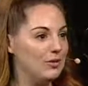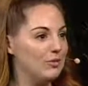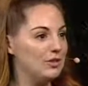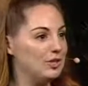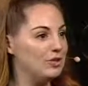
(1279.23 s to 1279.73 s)

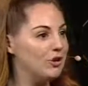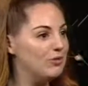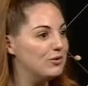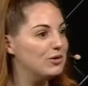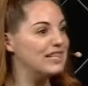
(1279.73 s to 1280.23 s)
which is your
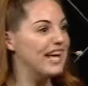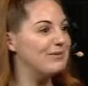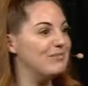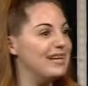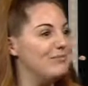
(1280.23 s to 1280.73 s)
own worst
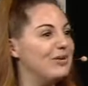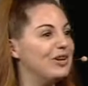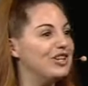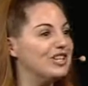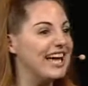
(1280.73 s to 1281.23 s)
enemy,
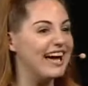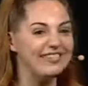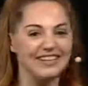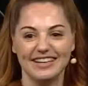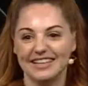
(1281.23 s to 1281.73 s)
pulling you down.